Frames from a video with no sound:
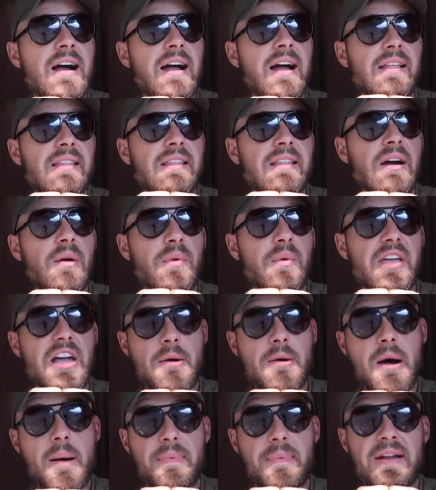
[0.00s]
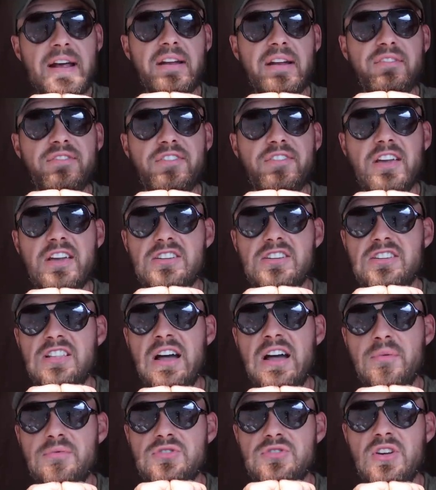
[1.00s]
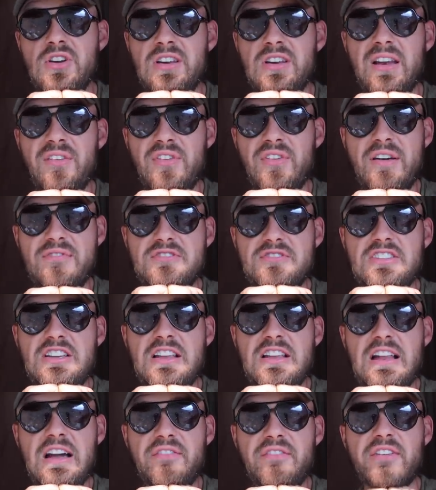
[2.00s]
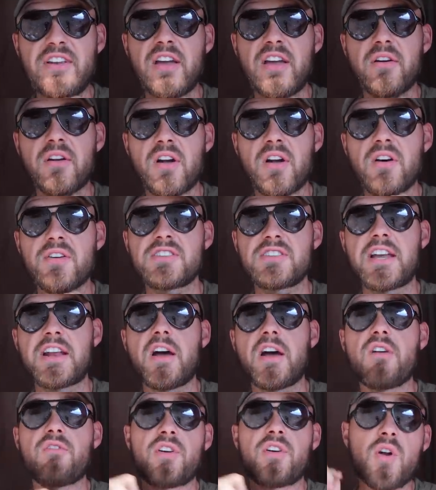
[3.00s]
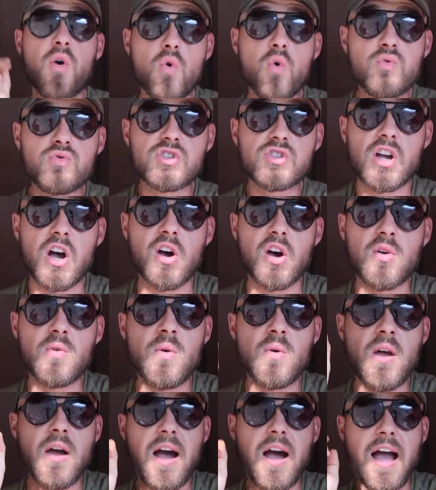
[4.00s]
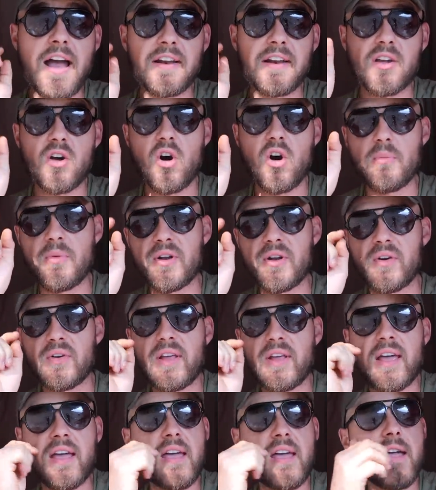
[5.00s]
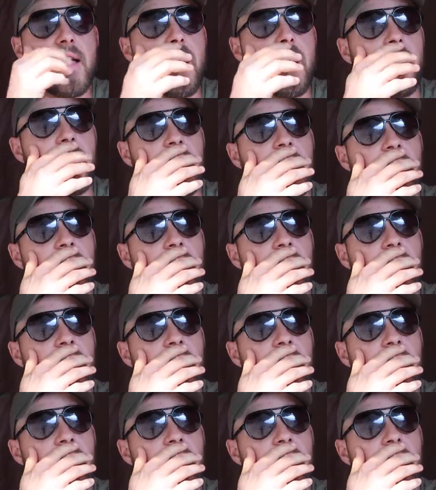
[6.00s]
And we come up and had a fish, so that was good. And if you haven't seen that video, guys, head over. And also, I had a comment on it, and